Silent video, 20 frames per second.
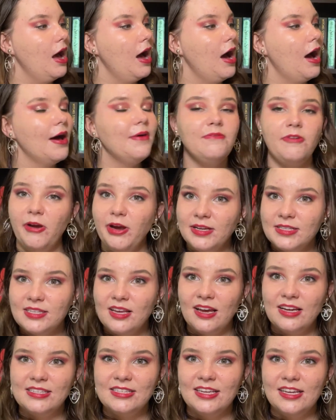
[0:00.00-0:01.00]
I'm very
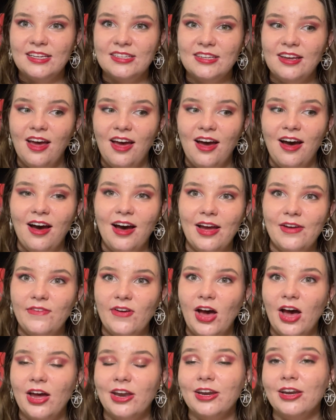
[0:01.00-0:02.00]
excited. I've
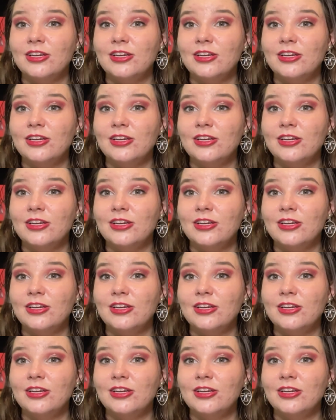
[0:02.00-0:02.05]
heard